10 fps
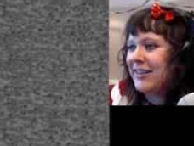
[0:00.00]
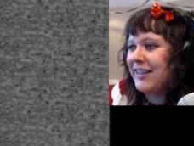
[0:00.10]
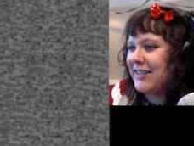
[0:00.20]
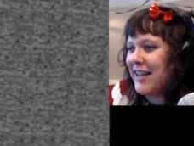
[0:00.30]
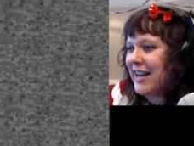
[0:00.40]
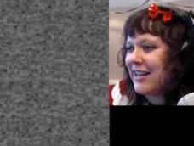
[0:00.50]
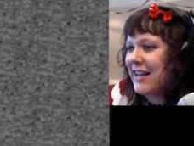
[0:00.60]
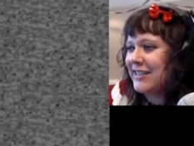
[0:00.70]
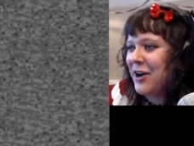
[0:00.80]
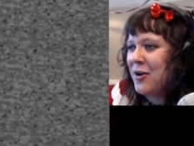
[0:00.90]
the
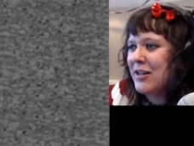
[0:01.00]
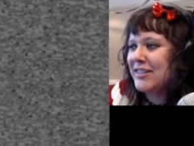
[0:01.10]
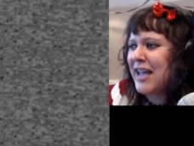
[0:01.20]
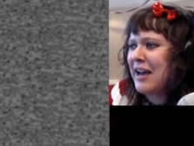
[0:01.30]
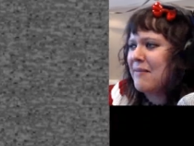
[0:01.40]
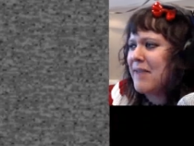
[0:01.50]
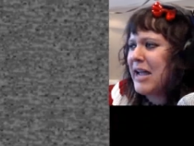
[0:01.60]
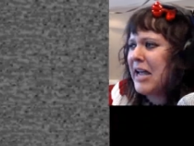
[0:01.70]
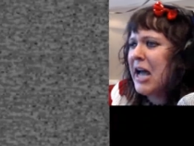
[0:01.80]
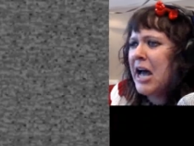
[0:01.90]
daylight donuts out of
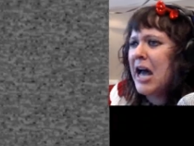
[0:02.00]
me!